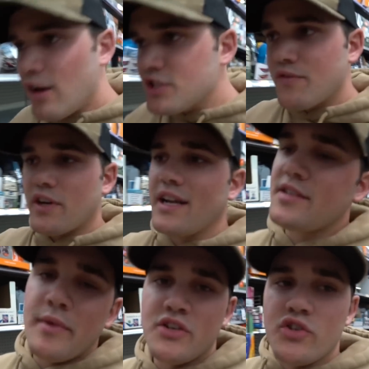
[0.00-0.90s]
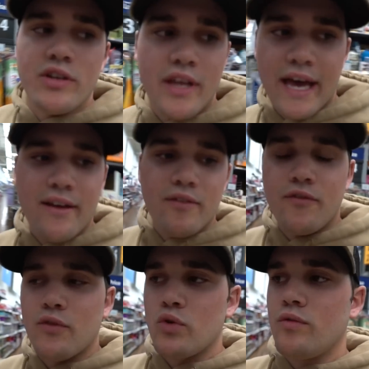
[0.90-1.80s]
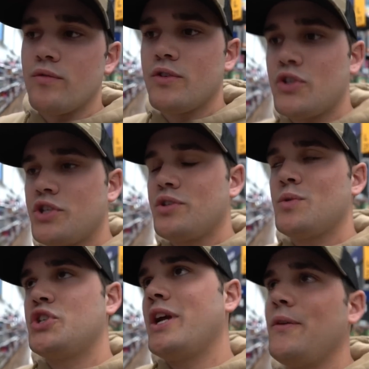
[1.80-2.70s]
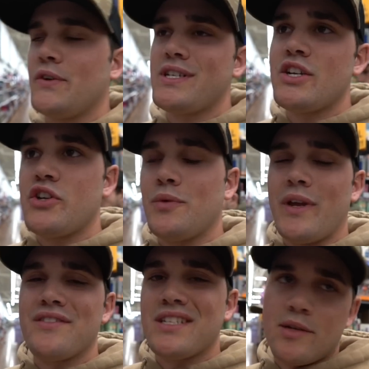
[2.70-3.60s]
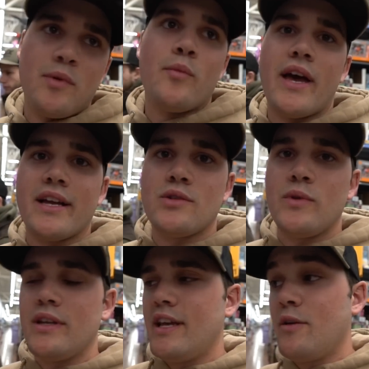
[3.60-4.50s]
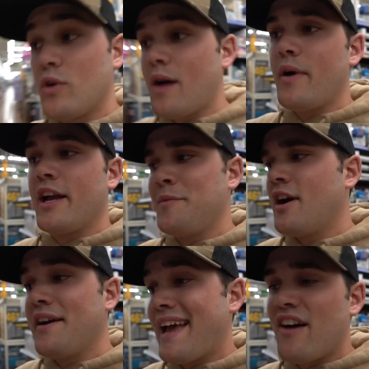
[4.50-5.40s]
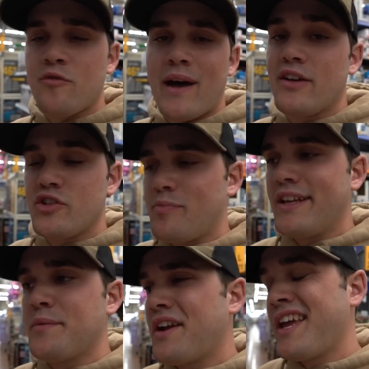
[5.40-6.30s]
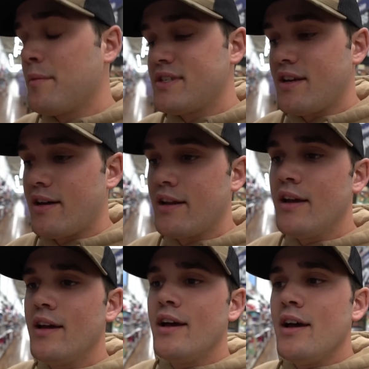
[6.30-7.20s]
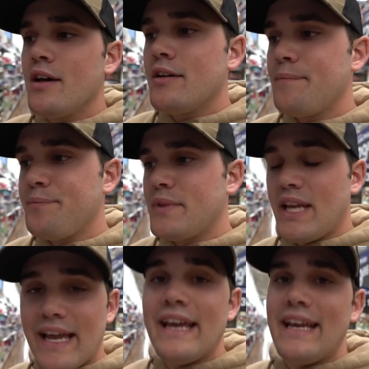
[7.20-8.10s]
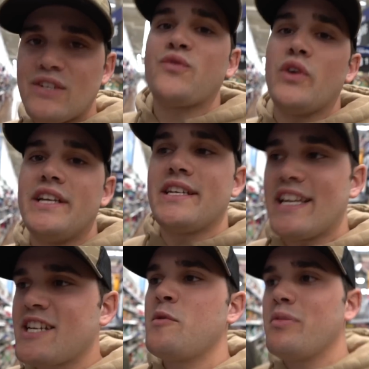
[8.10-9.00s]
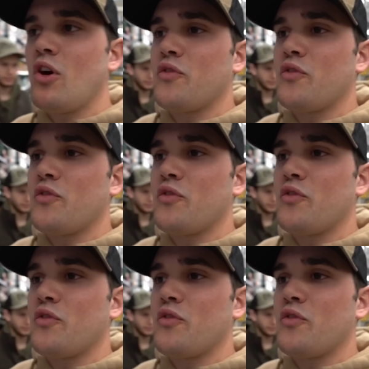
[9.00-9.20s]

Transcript: also forgot to mention that for sh shelter, it's not shelter. We have sleeping bags. We and we're not buying them here. I already have them. I just bought them on Amazon because it is freezing. It's freezing. It's gonna be below